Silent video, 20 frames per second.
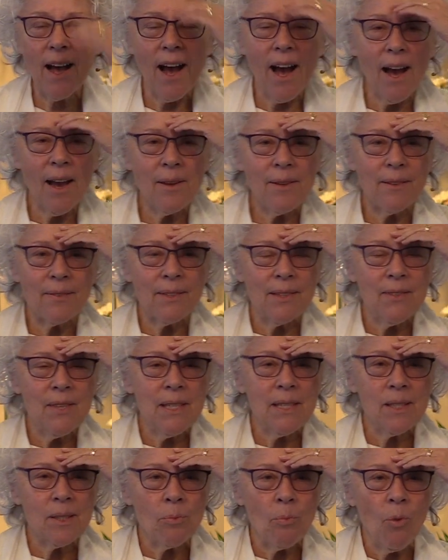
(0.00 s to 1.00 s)
I,
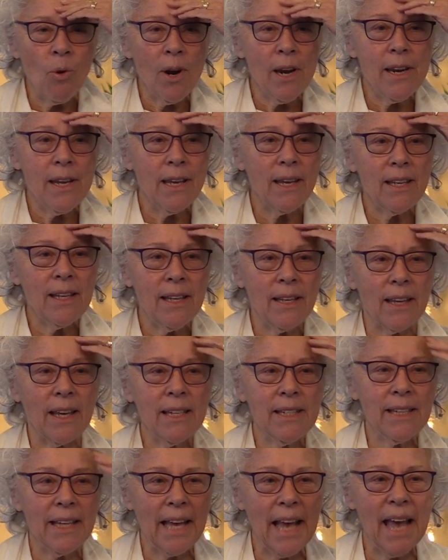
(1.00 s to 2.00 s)
this morning,
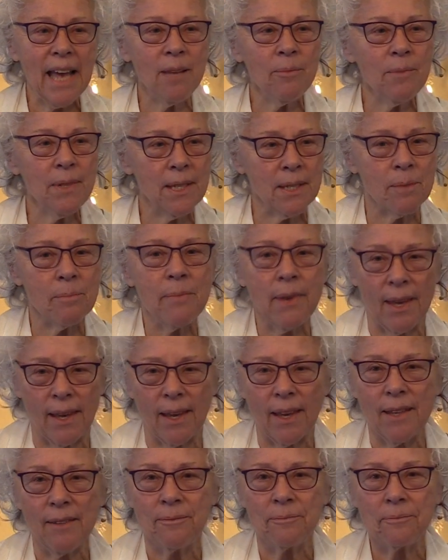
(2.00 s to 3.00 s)
it came to
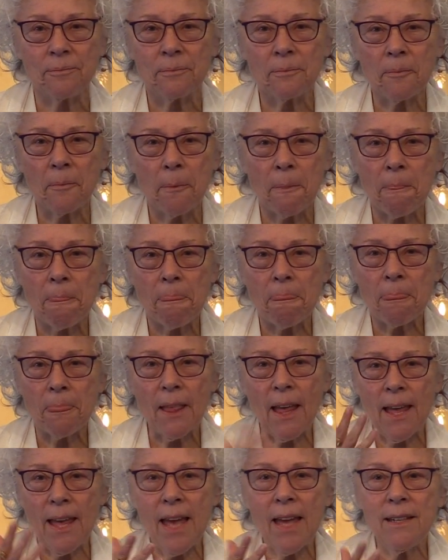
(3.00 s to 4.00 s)
me,
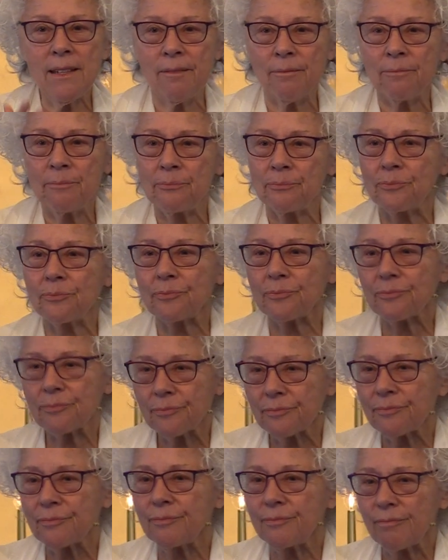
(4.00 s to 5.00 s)
and
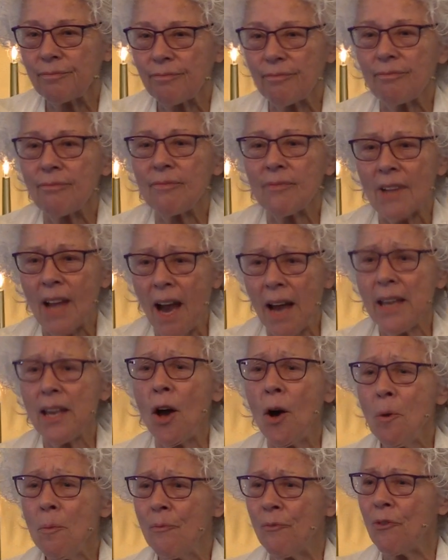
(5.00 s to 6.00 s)
I
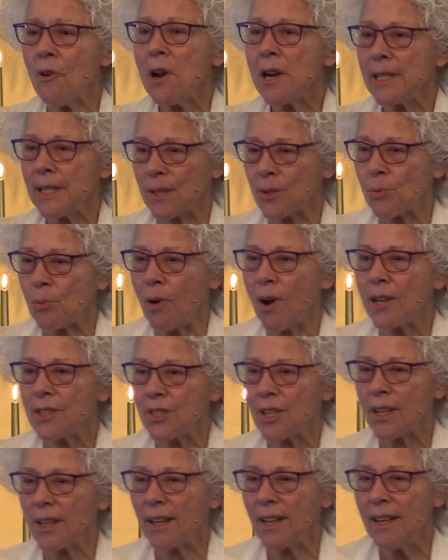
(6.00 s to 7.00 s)
hope Vani's
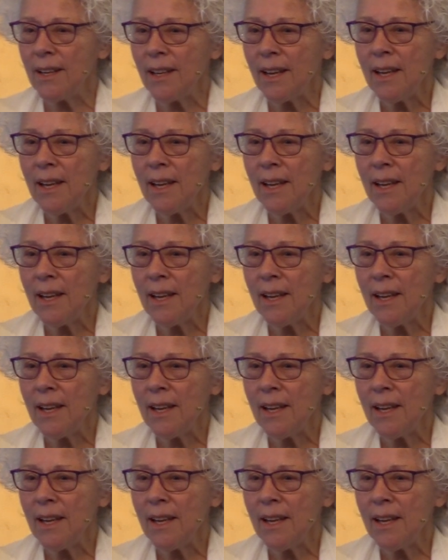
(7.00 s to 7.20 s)
watching.